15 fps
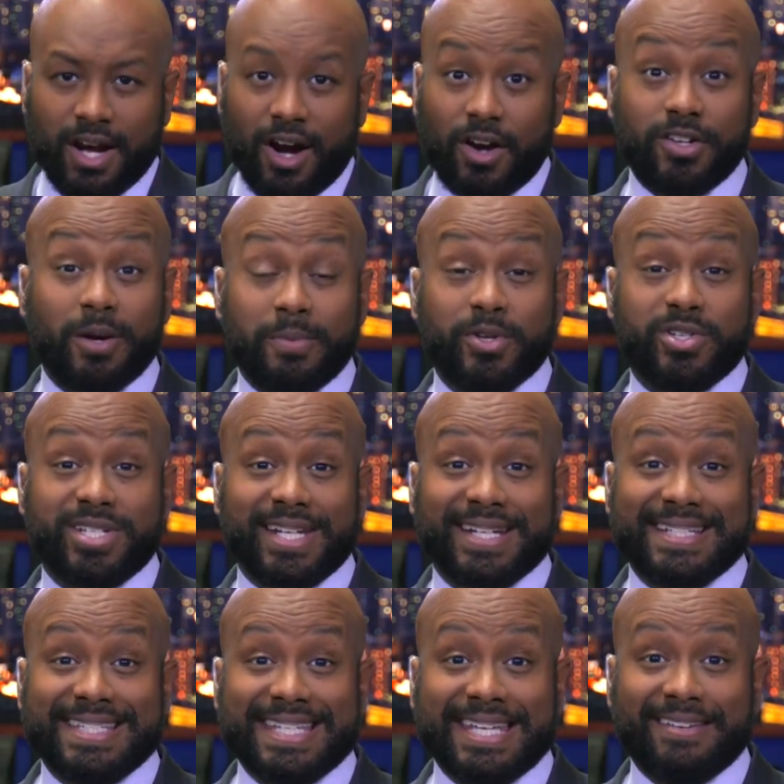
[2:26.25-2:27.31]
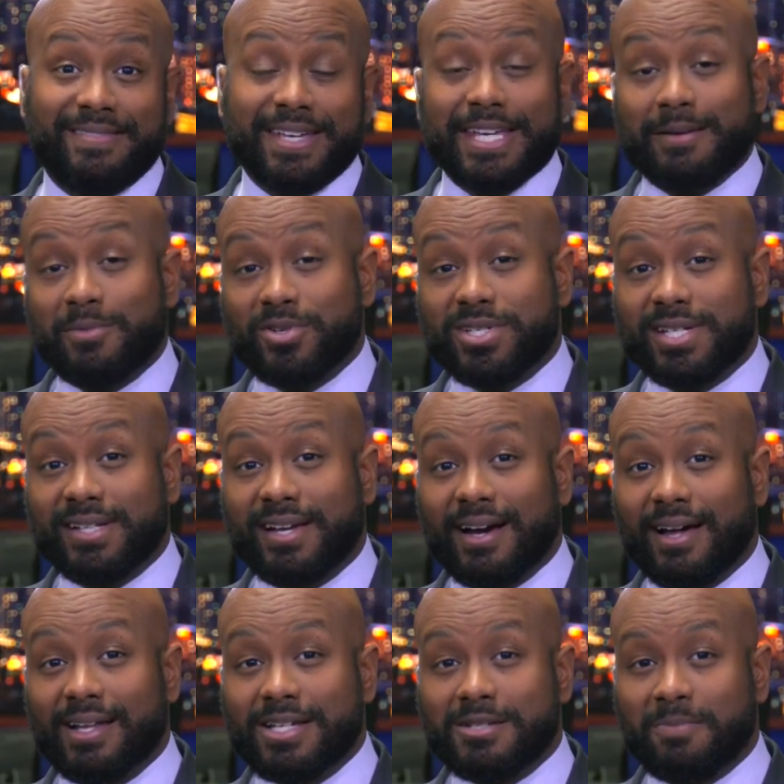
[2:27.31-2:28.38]
Our WGN TV Emerson
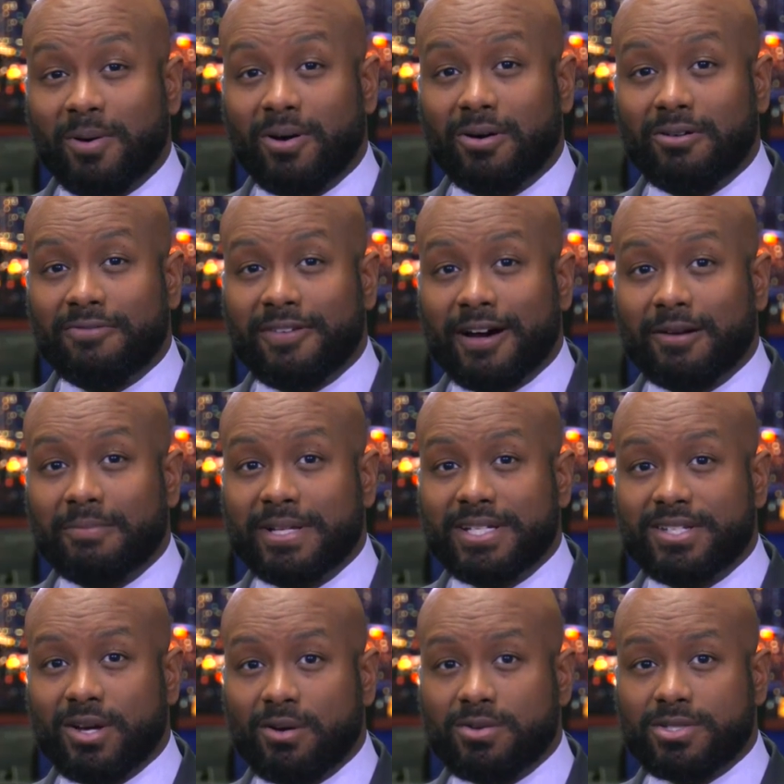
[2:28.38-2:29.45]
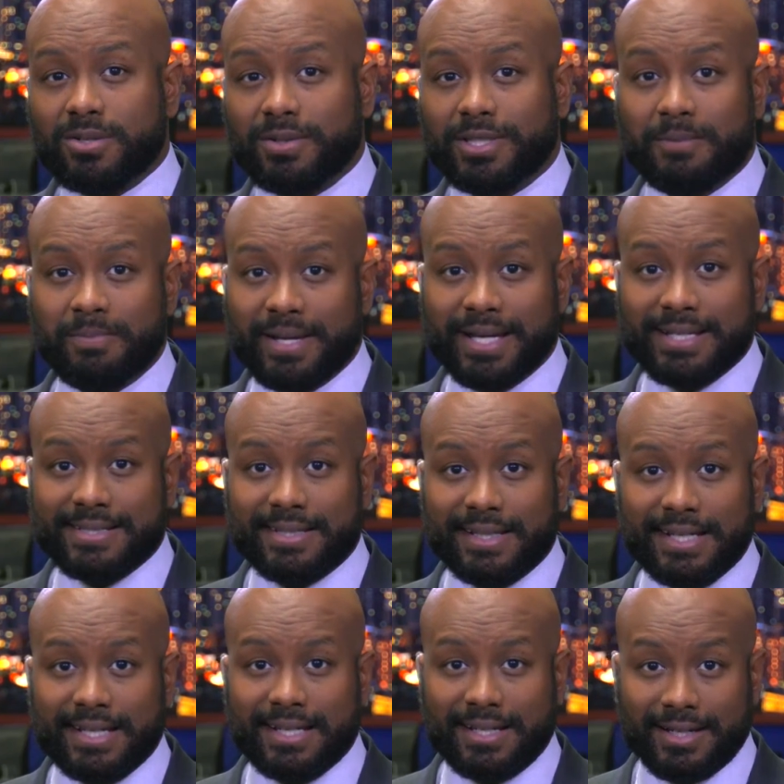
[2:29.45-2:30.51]
College poll found Mendoza with the biggest
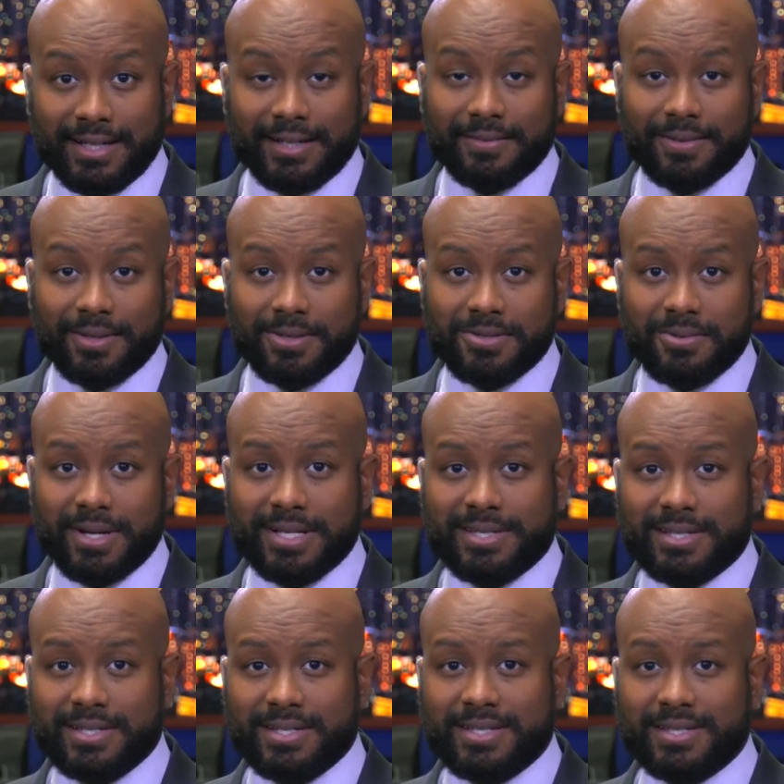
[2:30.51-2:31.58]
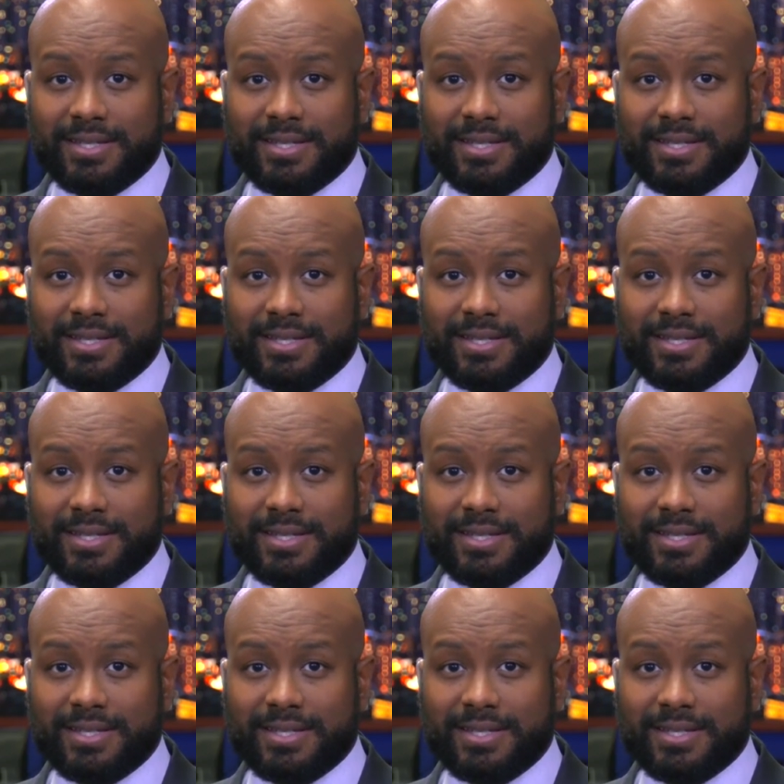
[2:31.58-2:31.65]
lead in any of those races.